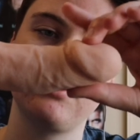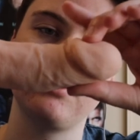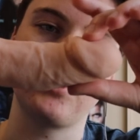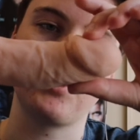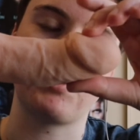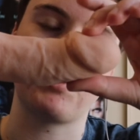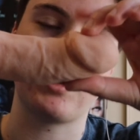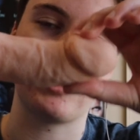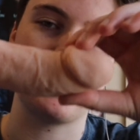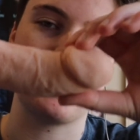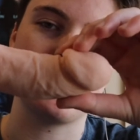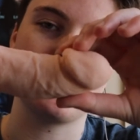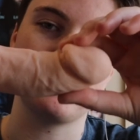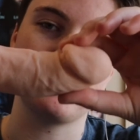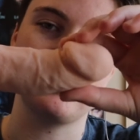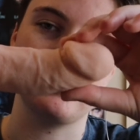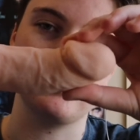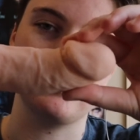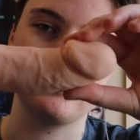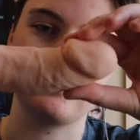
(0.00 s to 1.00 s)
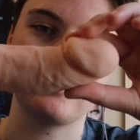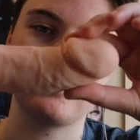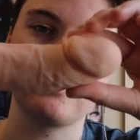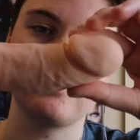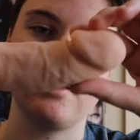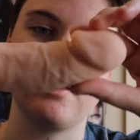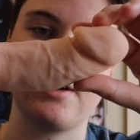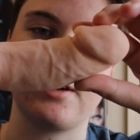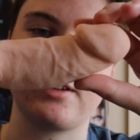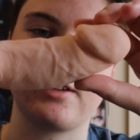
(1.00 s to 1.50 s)
for peeing
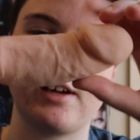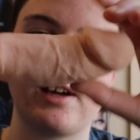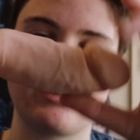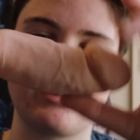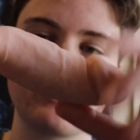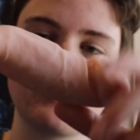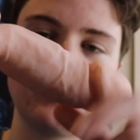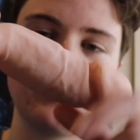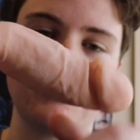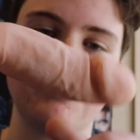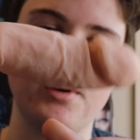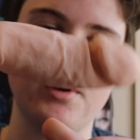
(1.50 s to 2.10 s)
is like actually